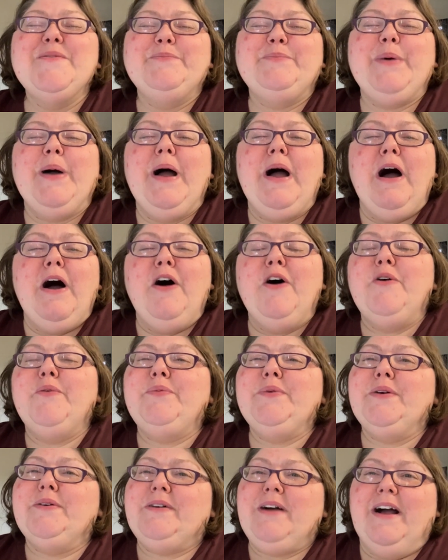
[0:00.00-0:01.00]
But I hope
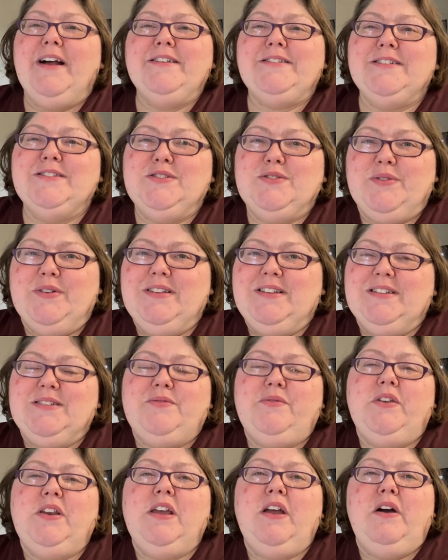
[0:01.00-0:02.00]
you guys enjoyed this
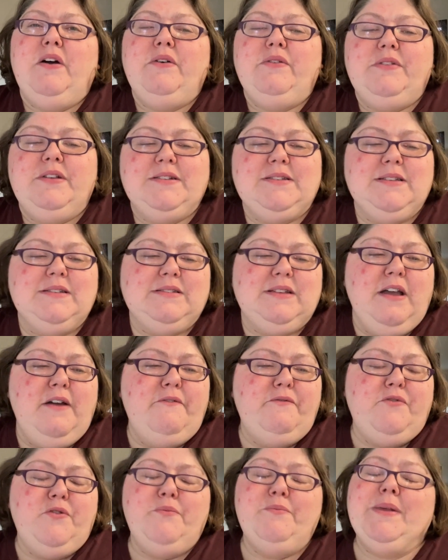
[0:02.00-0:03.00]
video. This is
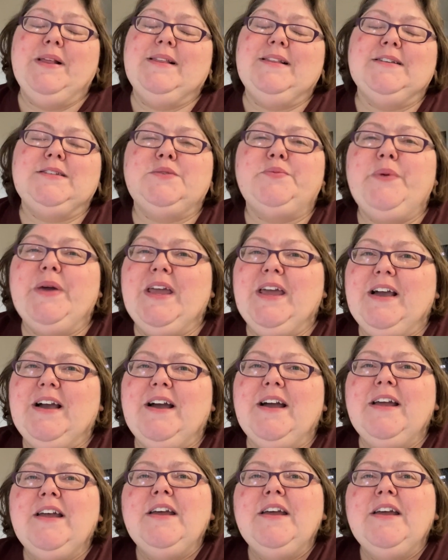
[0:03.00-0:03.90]
it from me this week.